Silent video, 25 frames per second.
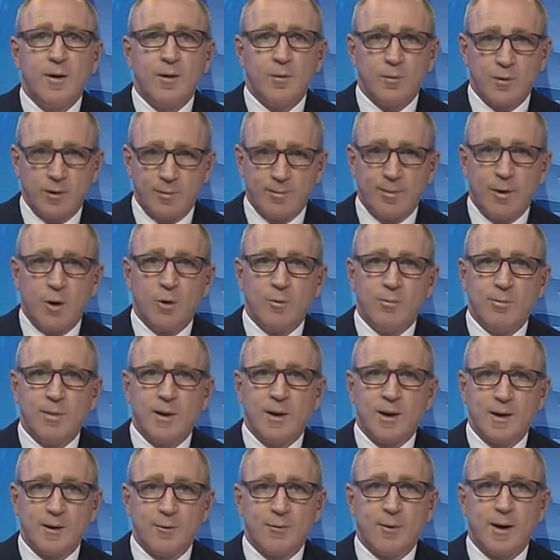with bulk
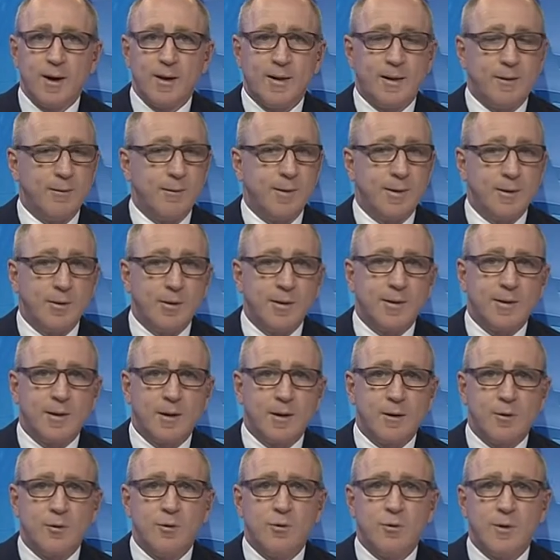billing rates. He was
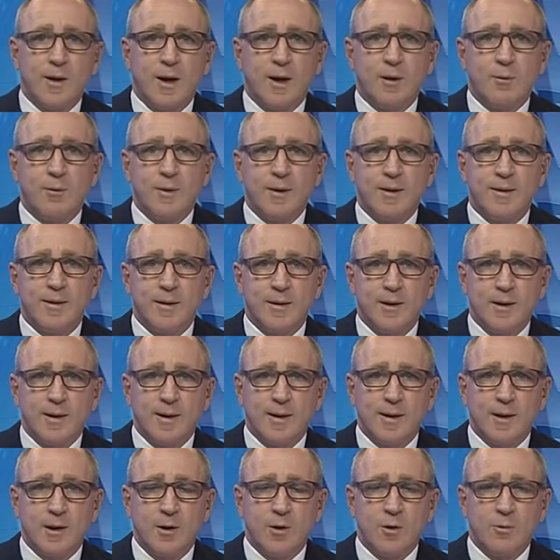also caught out recently
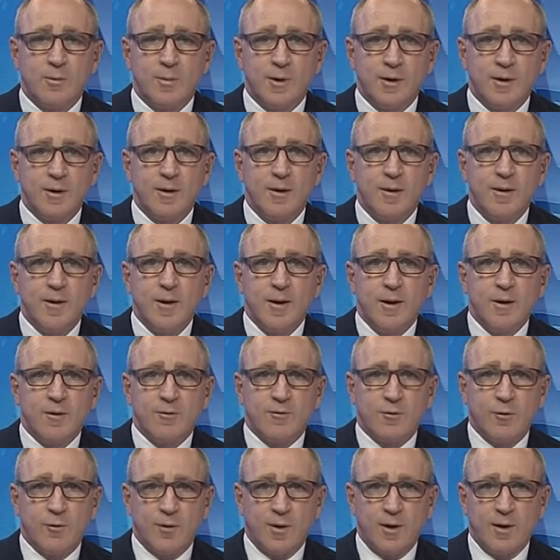in Longman
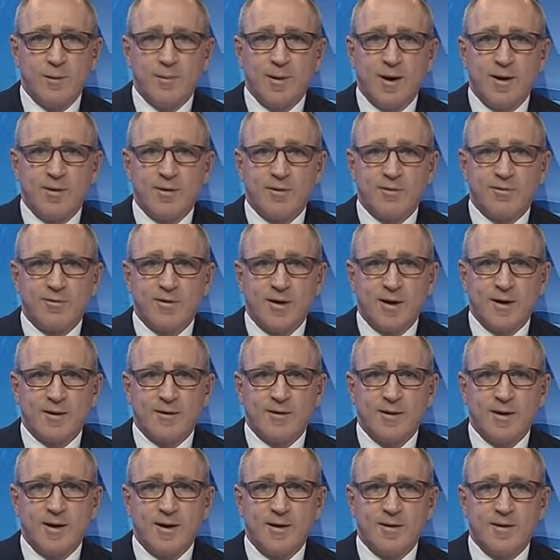talking about the
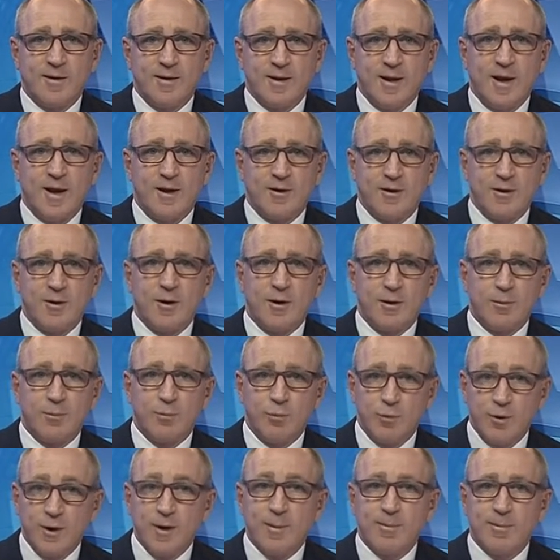fact that you had to go to
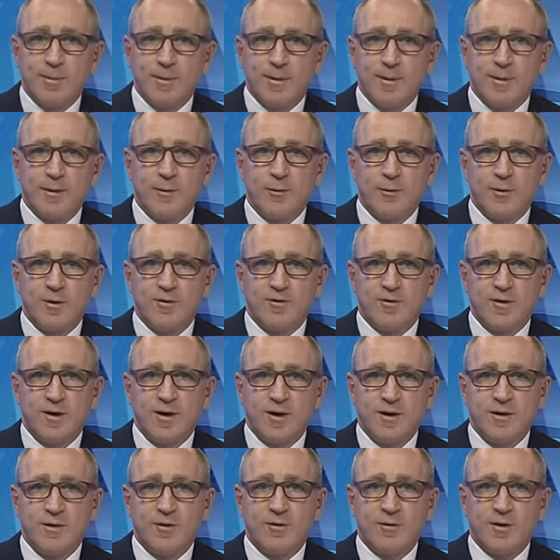Brisbane in order to
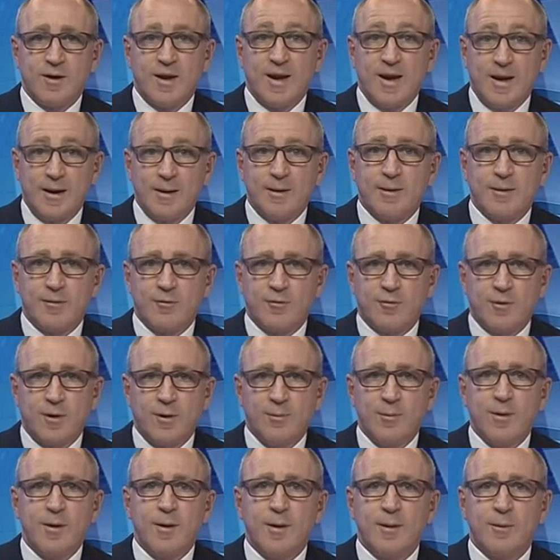get cancer
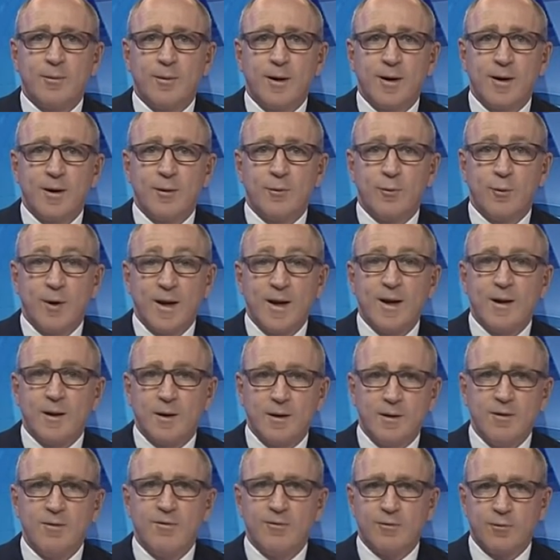treatments, when in
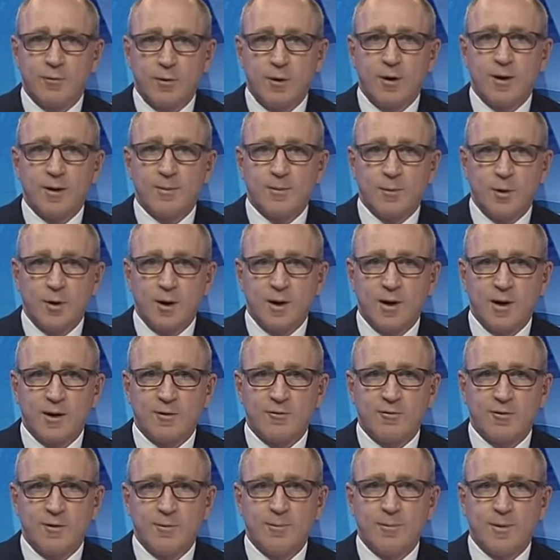Redcliffe, right in my
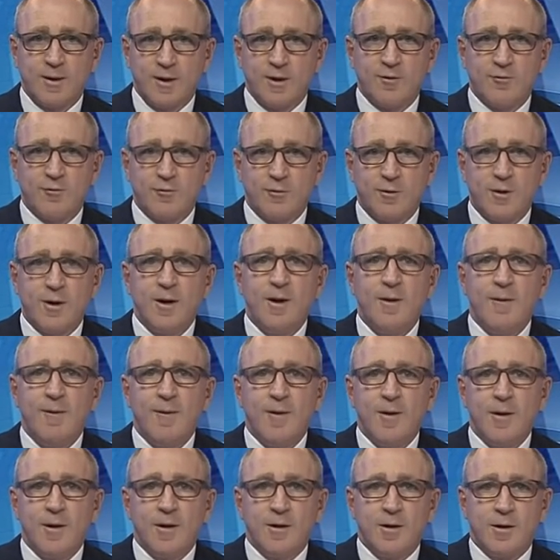electorate in Petrie,
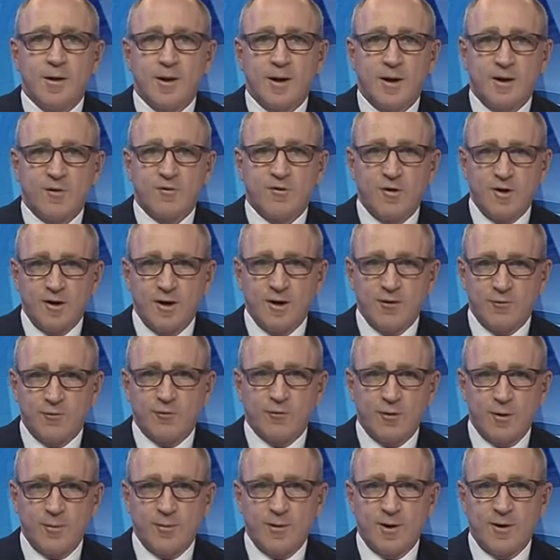you can actually get
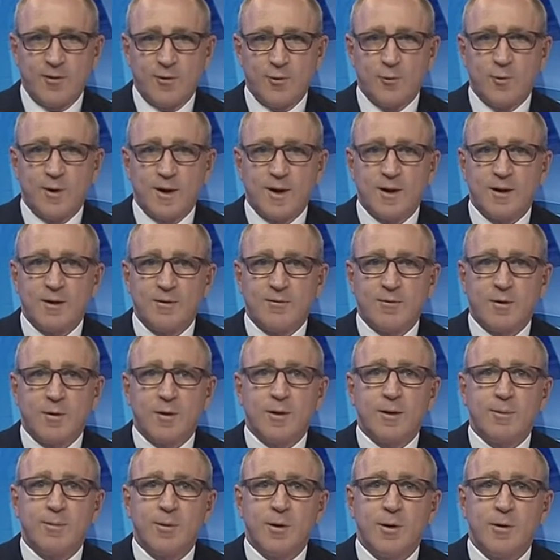treatment at the Redcliffe
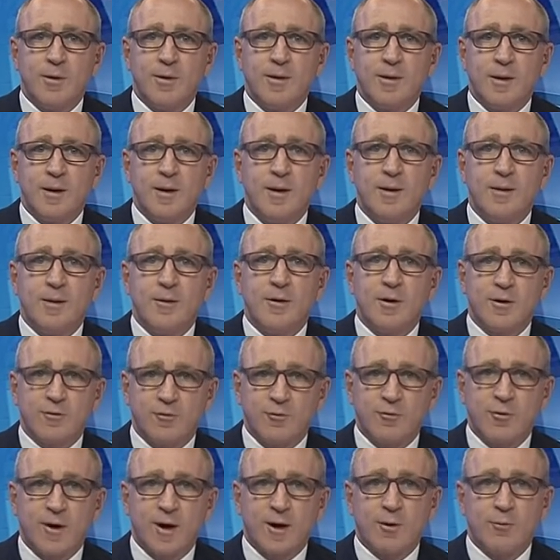Hospital. So he's got a
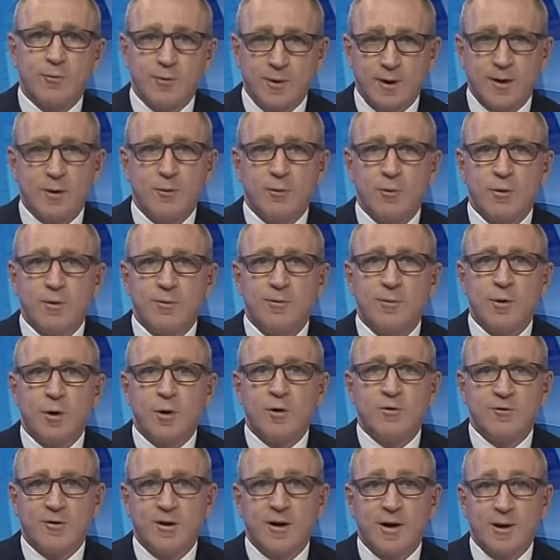track record of
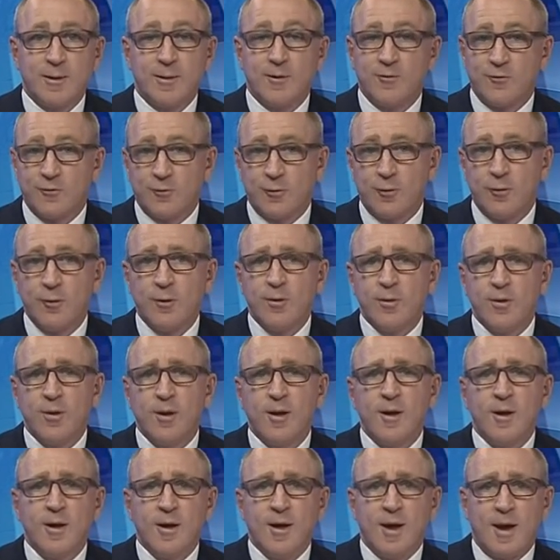not telling the truth,
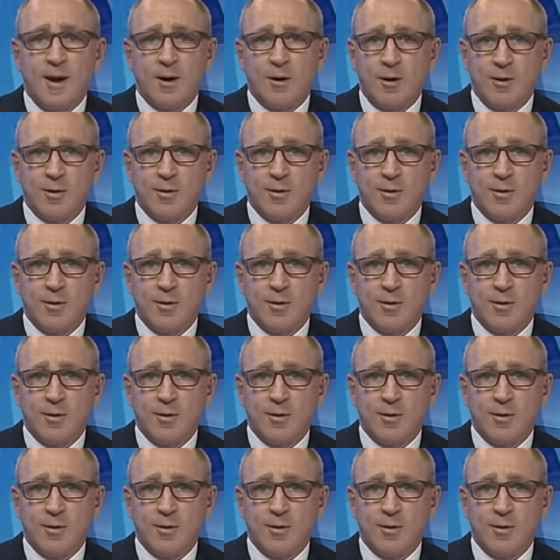and I